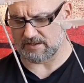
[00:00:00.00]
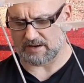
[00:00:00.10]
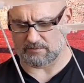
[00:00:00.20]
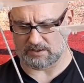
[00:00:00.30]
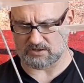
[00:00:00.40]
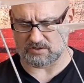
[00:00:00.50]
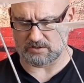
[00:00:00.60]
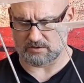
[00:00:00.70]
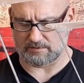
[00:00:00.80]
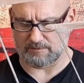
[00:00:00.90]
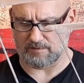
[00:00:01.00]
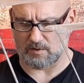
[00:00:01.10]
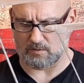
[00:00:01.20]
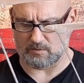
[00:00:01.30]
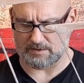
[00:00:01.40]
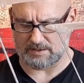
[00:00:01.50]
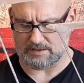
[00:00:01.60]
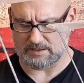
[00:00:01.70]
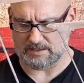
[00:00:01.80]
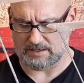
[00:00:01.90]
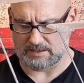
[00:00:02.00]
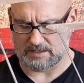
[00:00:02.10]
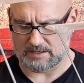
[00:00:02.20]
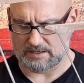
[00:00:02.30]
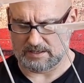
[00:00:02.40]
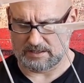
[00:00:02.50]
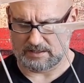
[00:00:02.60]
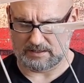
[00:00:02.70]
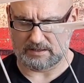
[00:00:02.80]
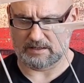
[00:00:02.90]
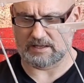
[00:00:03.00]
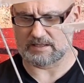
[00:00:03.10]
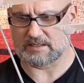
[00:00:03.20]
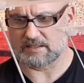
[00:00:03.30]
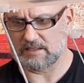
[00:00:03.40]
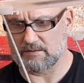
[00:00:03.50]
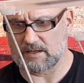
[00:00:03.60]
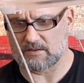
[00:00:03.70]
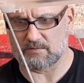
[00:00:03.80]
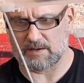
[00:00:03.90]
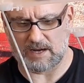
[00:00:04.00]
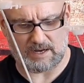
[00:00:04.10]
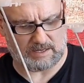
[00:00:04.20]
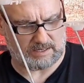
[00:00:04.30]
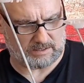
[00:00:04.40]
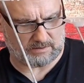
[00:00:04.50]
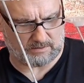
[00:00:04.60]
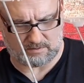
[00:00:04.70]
that runs to your phone. Let's see what else we got here.